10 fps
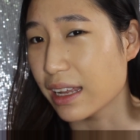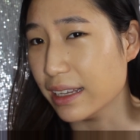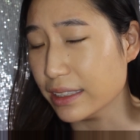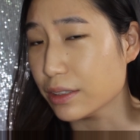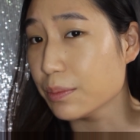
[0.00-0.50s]
a
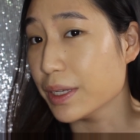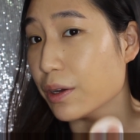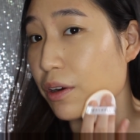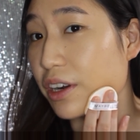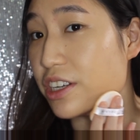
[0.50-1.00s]
little
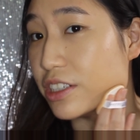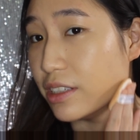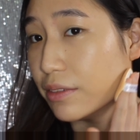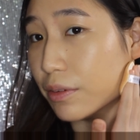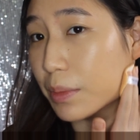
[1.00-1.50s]
bit
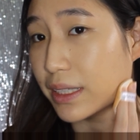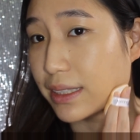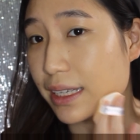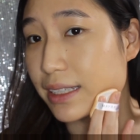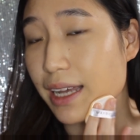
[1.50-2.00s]
orangey for my
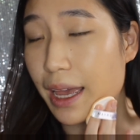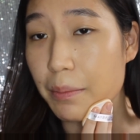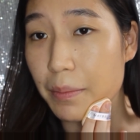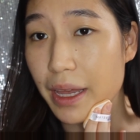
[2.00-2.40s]
skin type.